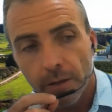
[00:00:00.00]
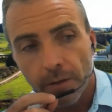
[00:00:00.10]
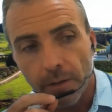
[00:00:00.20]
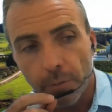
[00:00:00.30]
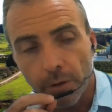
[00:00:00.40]

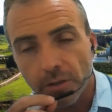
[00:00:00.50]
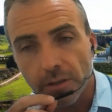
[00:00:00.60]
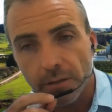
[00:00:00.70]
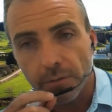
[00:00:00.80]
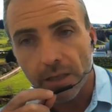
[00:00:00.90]
the
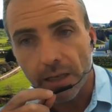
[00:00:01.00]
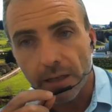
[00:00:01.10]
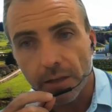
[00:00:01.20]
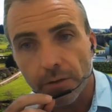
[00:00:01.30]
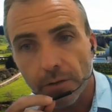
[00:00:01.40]
botulism
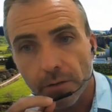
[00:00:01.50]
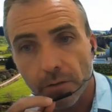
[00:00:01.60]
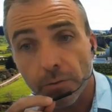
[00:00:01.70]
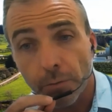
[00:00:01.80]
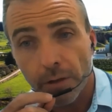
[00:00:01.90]
scandal
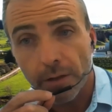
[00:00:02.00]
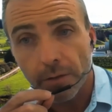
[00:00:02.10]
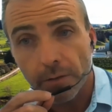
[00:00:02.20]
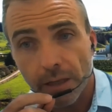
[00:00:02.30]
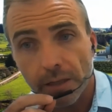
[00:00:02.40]
destroyed
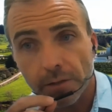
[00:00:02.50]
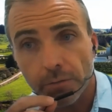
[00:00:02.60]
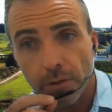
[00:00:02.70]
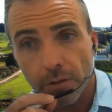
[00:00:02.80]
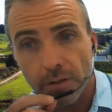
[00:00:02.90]
those sales
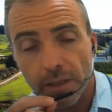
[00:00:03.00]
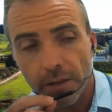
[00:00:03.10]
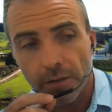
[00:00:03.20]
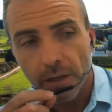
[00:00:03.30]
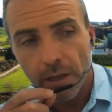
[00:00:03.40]
for New
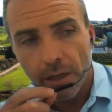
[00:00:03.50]
Zealand.